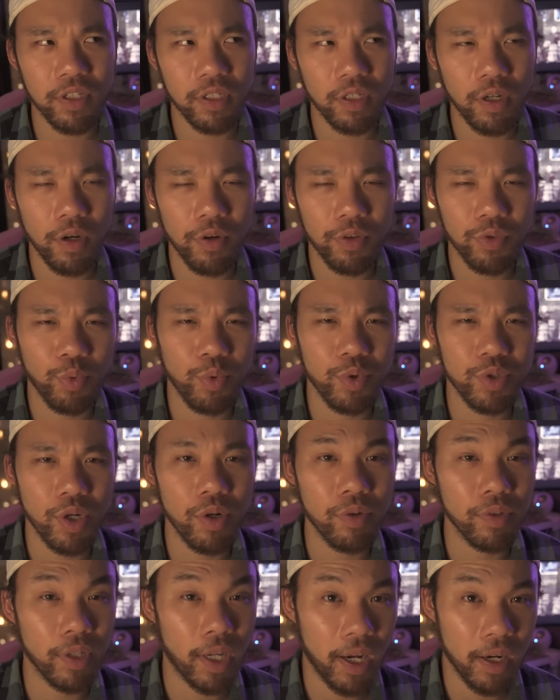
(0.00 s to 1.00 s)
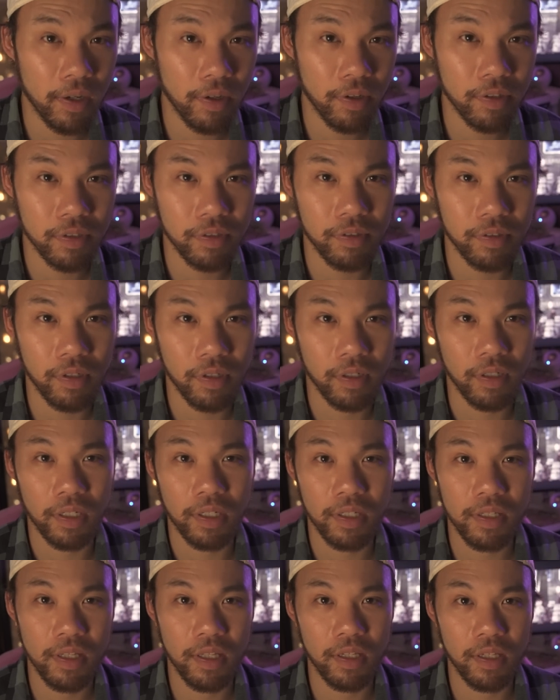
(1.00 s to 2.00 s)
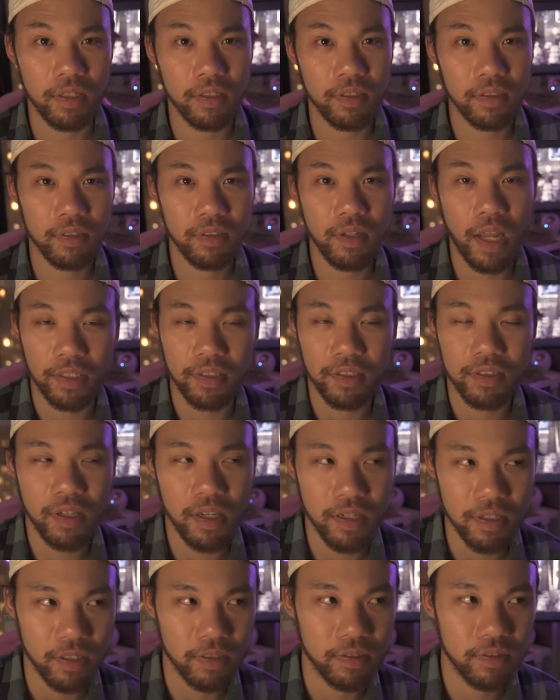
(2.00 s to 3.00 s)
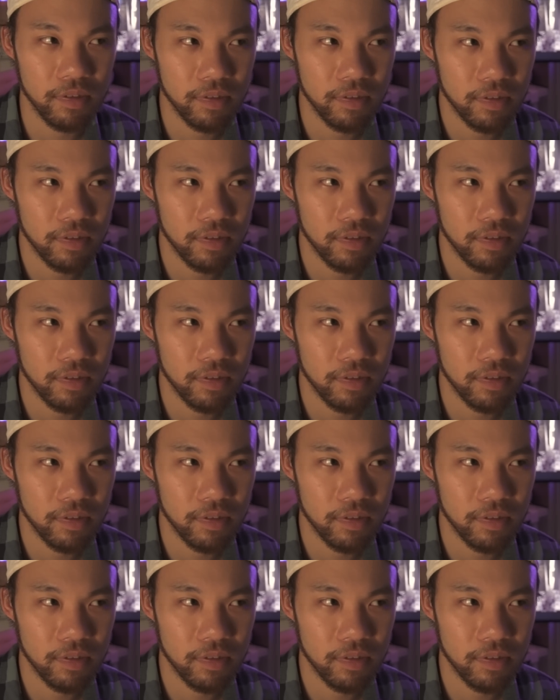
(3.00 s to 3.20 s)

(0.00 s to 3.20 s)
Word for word: to go through his own character arc in the next season.